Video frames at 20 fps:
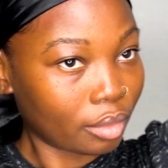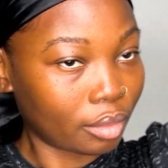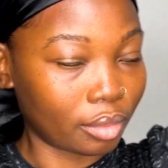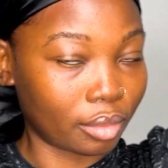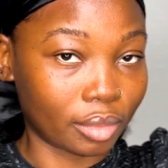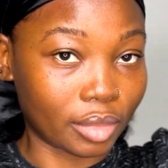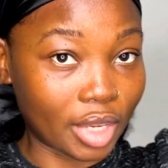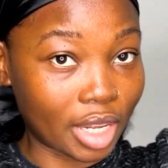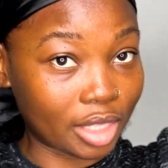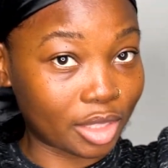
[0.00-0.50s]

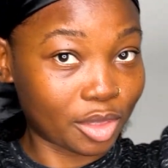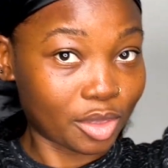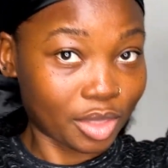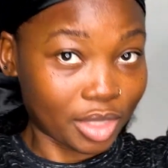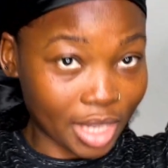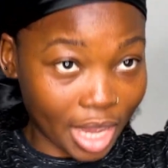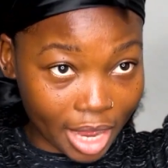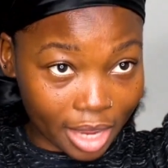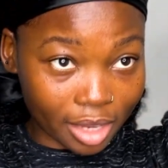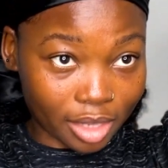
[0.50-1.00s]
Not too
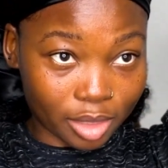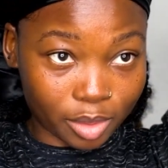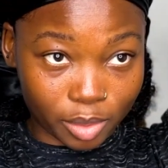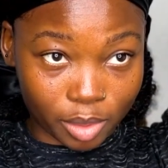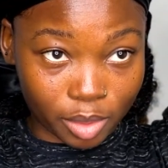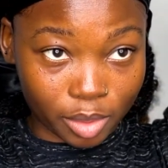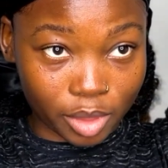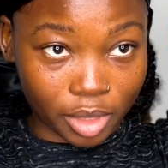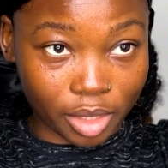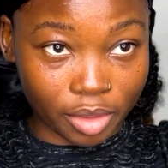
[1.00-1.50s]
tight because we
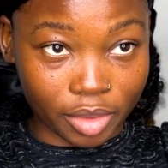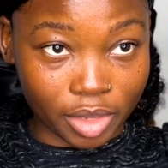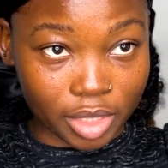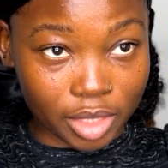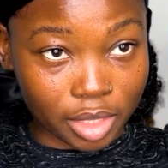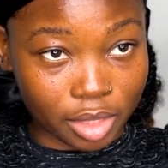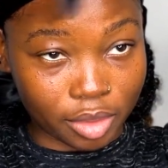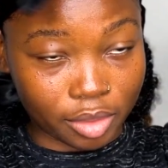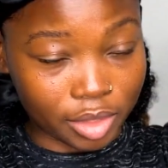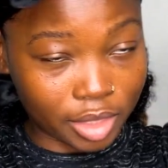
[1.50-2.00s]
don't want to give
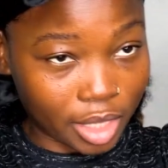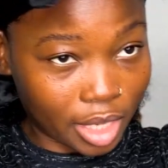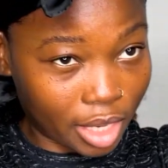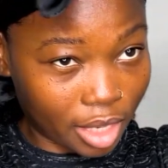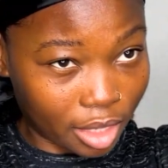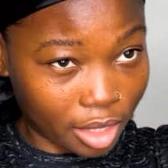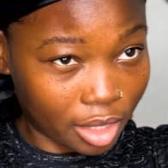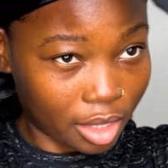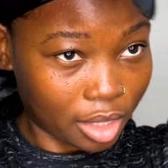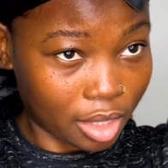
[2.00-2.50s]
ourselves a
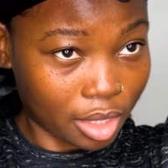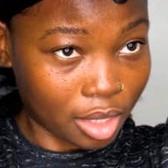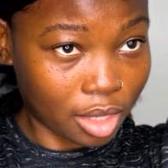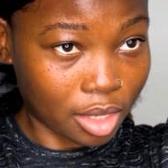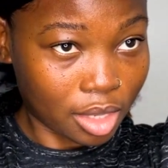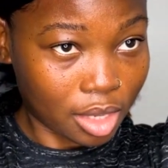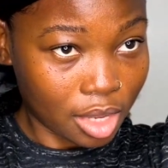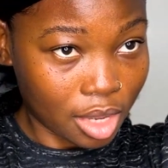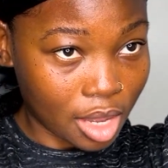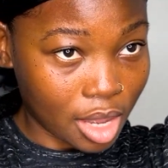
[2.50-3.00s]
headache.
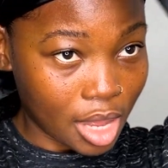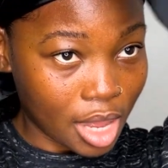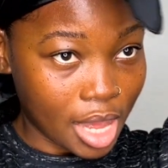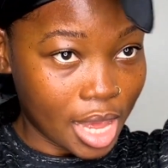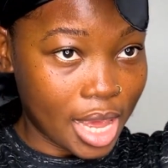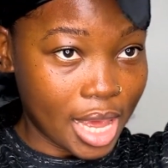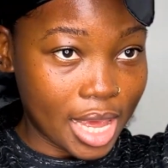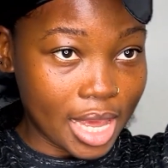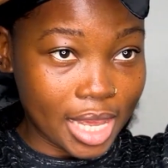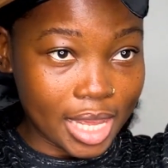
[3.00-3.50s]

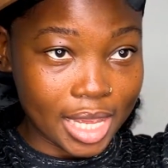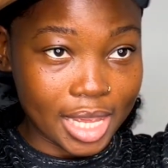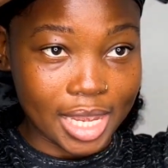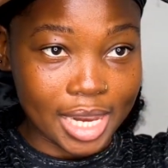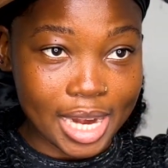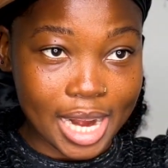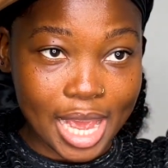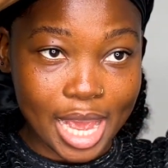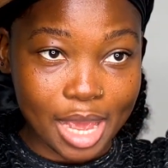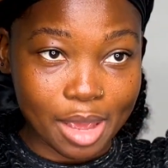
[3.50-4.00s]

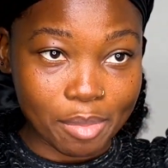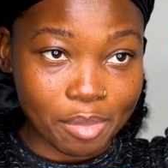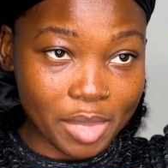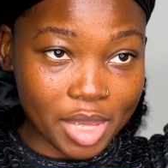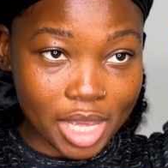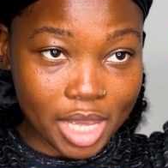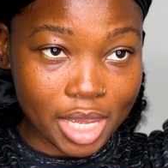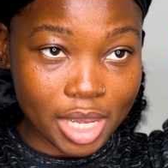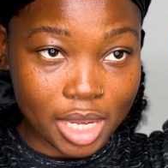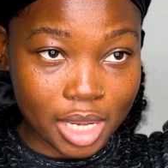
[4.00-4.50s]
You know what I
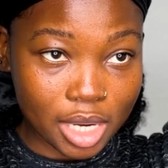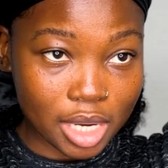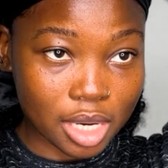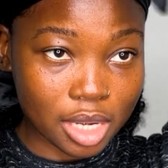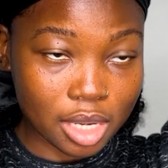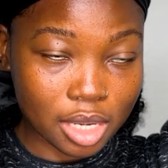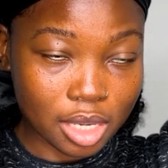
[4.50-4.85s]
mean?